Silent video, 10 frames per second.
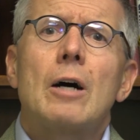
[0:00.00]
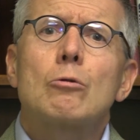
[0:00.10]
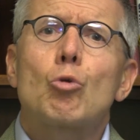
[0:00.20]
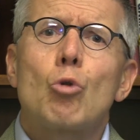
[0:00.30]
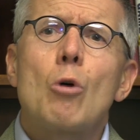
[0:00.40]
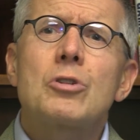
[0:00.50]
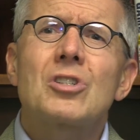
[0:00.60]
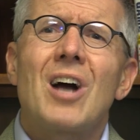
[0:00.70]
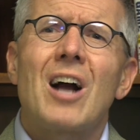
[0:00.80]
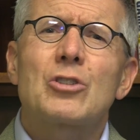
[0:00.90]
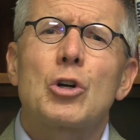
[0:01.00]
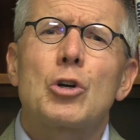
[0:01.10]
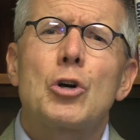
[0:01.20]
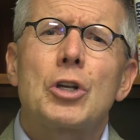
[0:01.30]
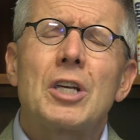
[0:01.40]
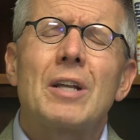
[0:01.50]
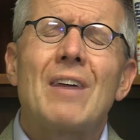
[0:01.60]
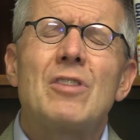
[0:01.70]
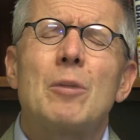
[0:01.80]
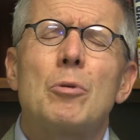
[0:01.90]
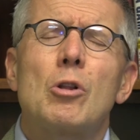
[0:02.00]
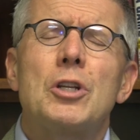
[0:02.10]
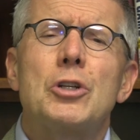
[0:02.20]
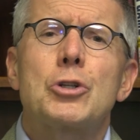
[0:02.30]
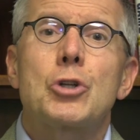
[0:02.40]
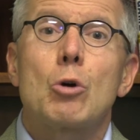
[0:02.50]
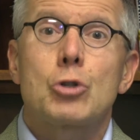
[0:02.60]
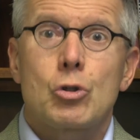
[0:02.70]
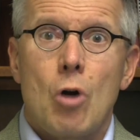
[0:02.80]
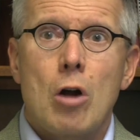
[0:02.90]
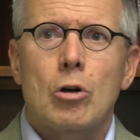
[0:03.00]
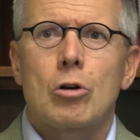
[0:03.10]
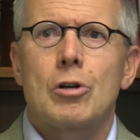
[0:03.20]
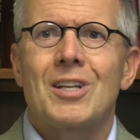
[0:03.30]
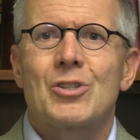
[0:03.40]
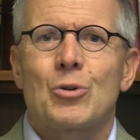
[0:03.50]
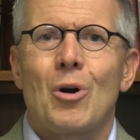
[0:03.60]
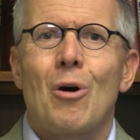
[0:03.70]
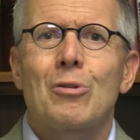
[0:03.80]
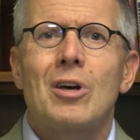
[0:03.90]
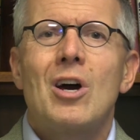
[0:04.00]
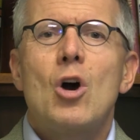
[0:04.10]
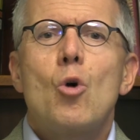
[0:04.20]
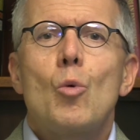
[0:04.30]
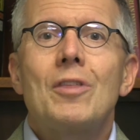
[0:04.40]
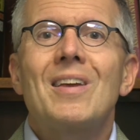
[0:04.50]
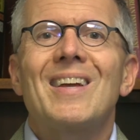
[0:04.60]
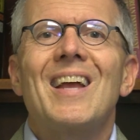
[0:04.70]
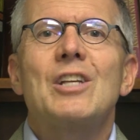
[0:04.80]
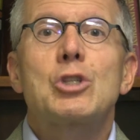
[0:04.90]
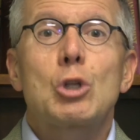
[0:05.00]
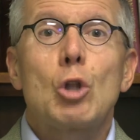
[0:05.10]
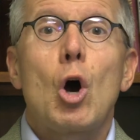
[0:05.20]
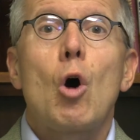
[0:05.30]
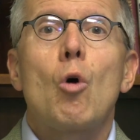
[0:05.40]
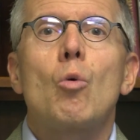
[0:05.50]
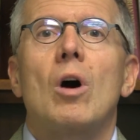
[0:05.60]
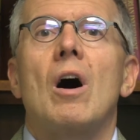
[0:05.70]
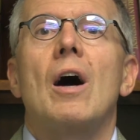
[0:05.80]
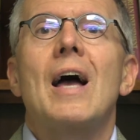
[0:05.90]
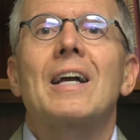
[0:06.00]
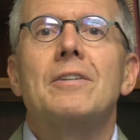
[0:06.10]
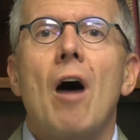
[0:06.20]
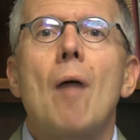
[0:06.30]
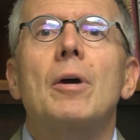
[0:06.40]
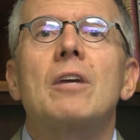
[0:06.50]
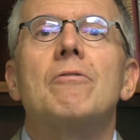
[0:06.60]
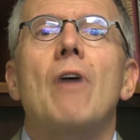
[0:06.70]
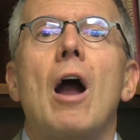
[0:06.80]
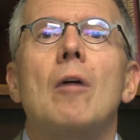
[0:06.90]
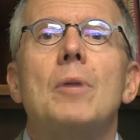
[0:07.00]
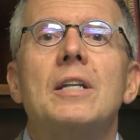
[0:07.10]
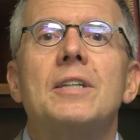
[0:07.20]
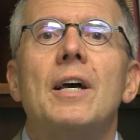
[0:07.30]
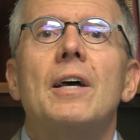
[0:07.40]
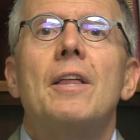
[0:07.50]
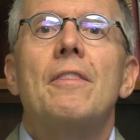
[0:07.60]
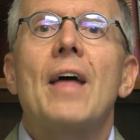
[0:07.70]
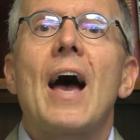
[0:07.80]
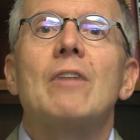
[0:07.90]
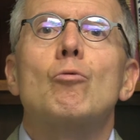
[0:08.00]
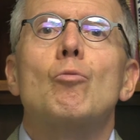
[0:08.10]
growth stocks can have the ability to show stronger earnings growth. We think in a slow economic environment that